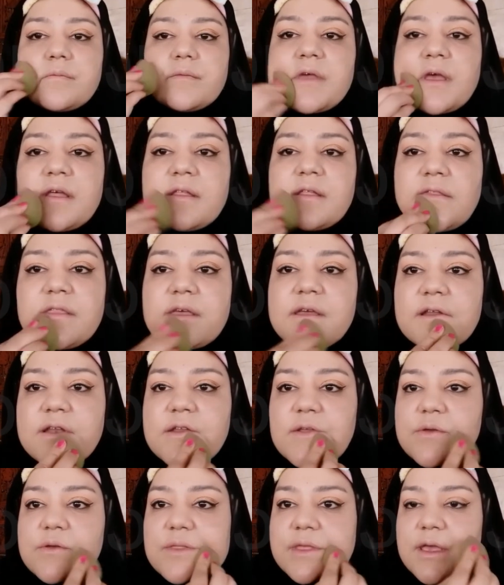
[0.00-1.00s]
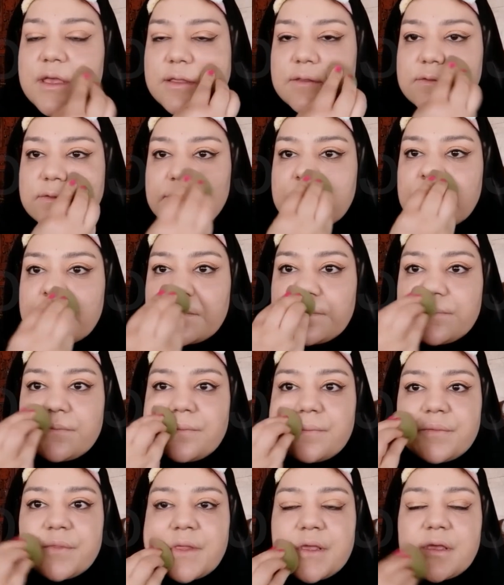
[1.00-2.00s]
And then do this.
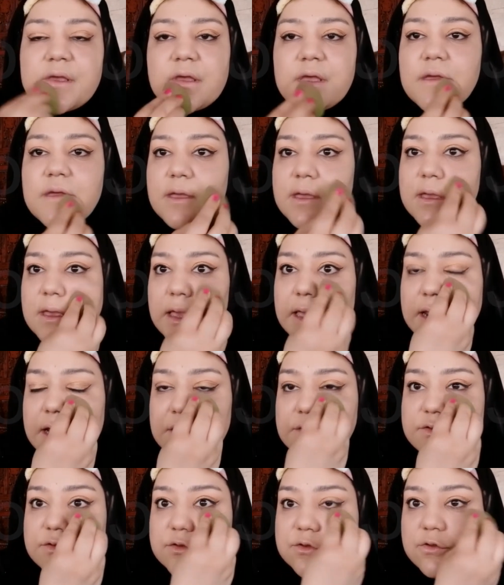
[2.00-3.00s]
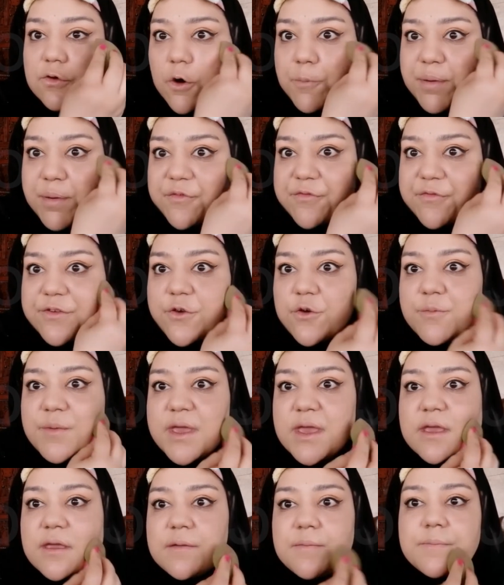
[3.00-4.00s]
It is so
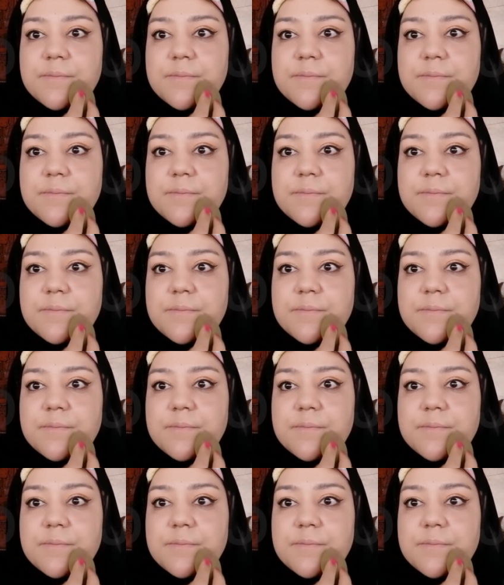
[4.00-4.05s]
perfumey.